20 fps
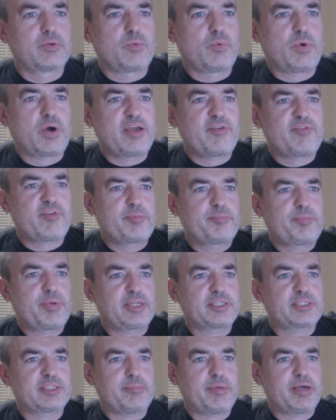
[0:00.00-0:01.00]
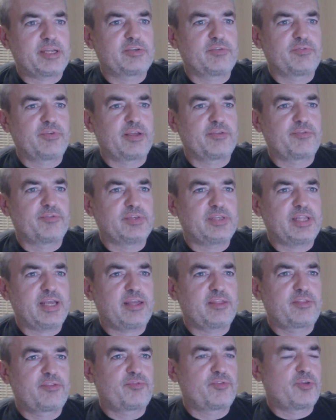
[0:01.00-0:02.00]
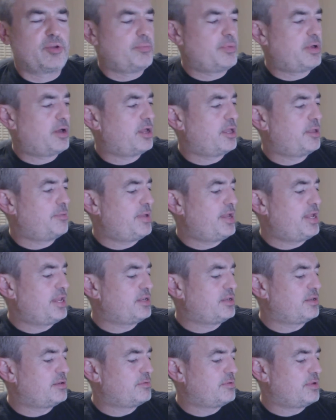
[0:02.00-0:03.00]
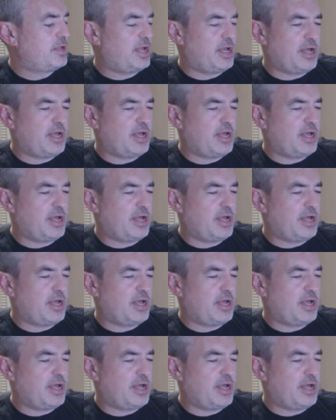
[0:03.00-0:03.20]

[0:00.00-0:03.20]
Why have I picked A Matter of Life and Death from Iron Maiden?